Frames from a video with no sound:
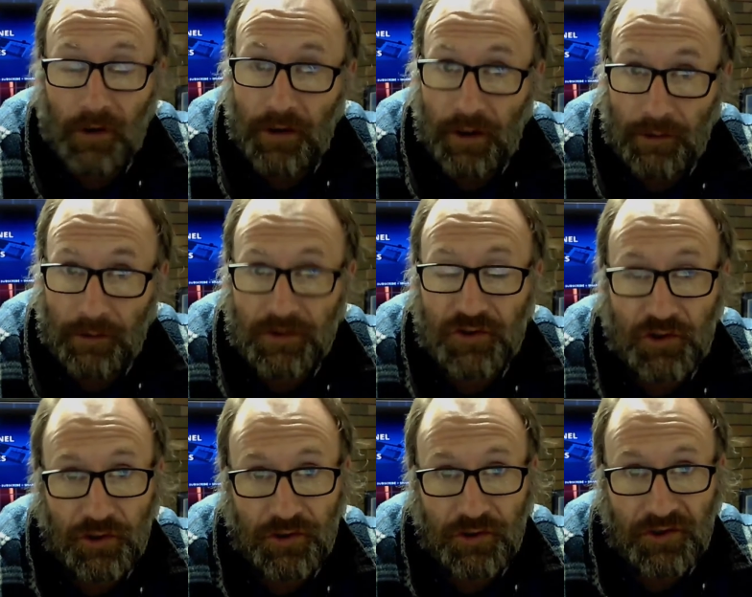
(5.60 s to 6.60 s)
I know it's
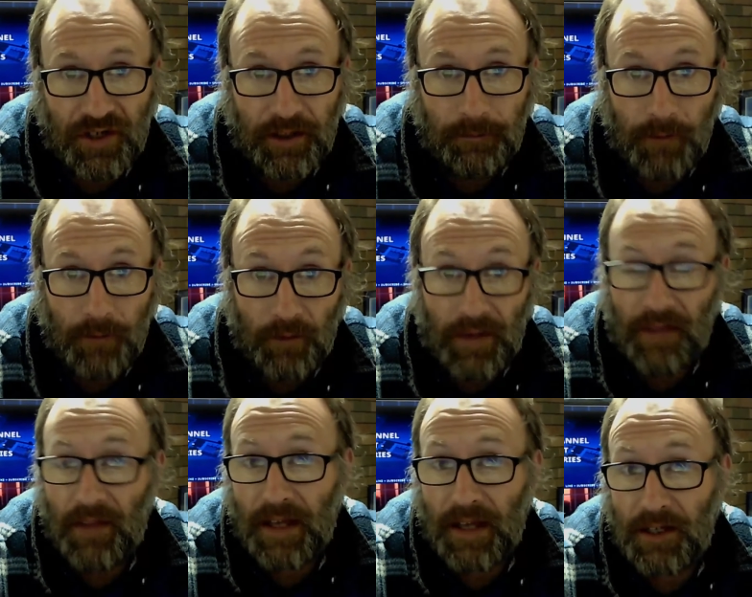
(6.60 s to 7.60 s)
Tuesday. I've
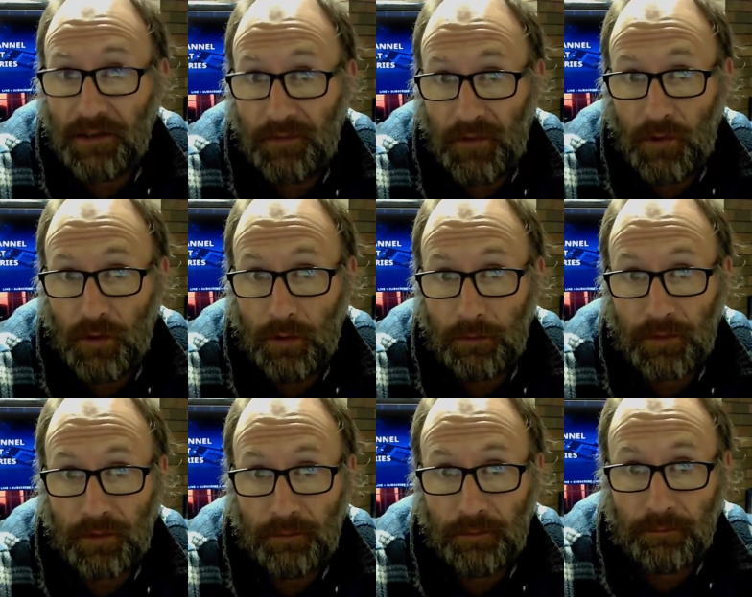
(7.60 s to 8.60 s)
had that
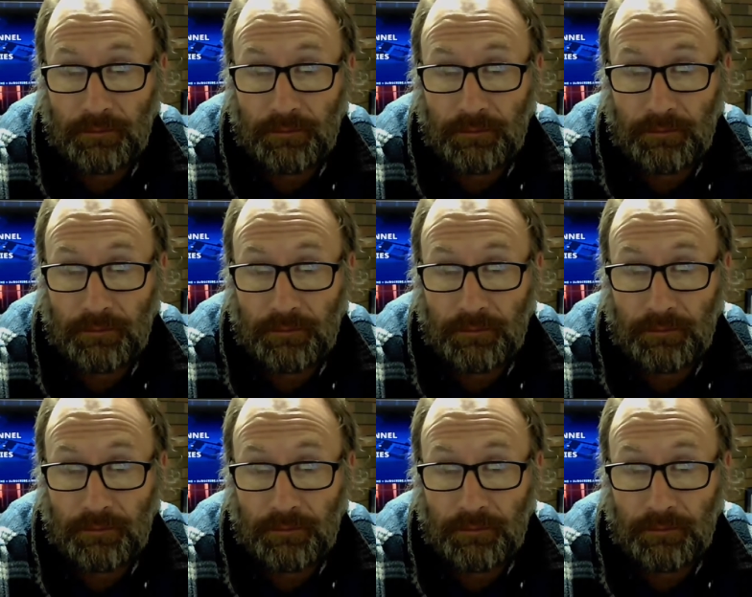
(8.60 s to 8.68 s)
confirmed,